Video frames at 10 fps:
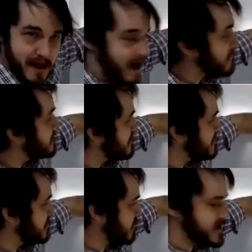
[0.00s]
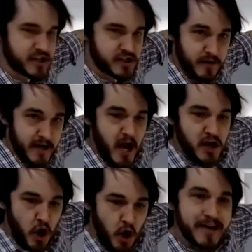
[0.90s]
on the baby registry,
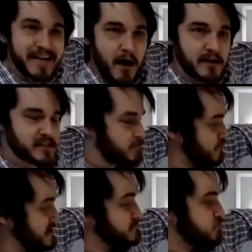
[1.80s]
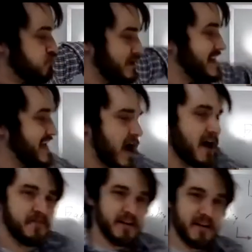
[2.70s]
Target now is pretty
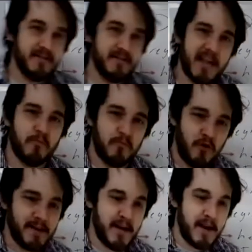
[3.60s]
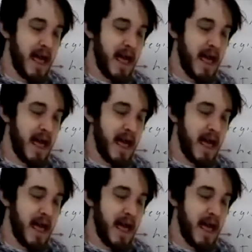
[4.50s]
confident that you're pregnant.